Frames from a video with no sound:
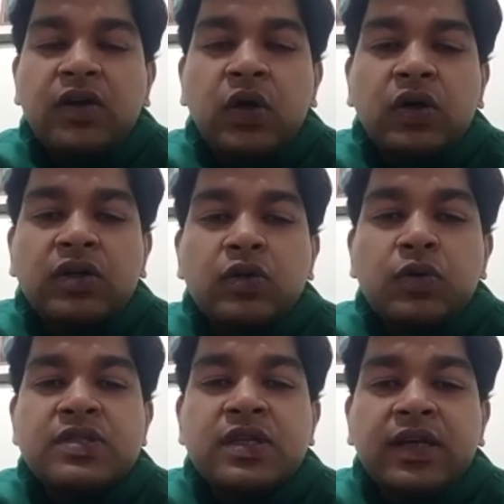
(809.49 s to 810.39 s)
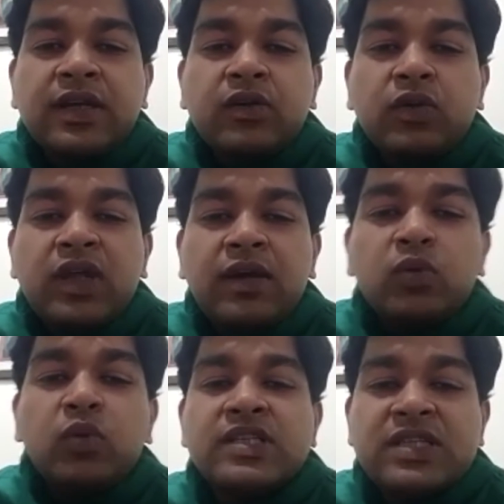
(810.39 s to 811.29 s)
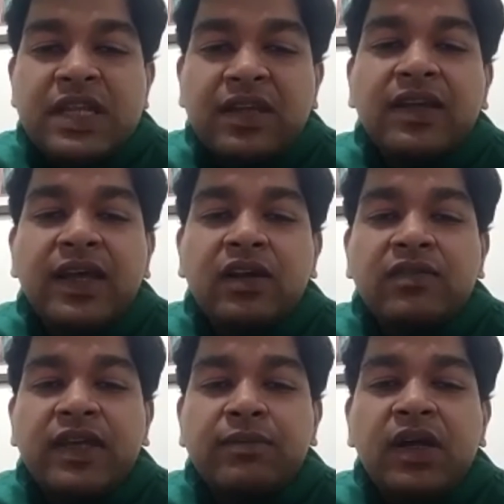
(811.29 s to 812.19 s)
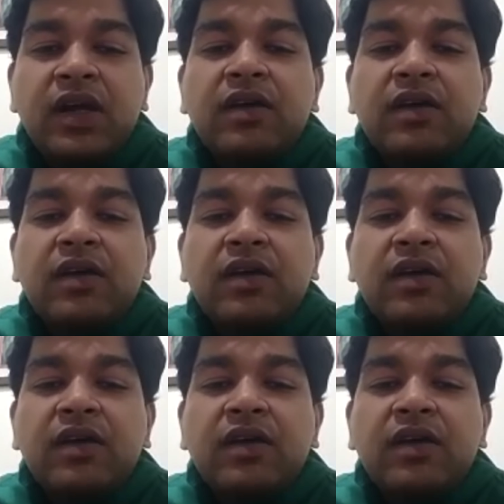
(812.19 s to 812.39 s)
doctor who is nearer to them, who is taking care of them,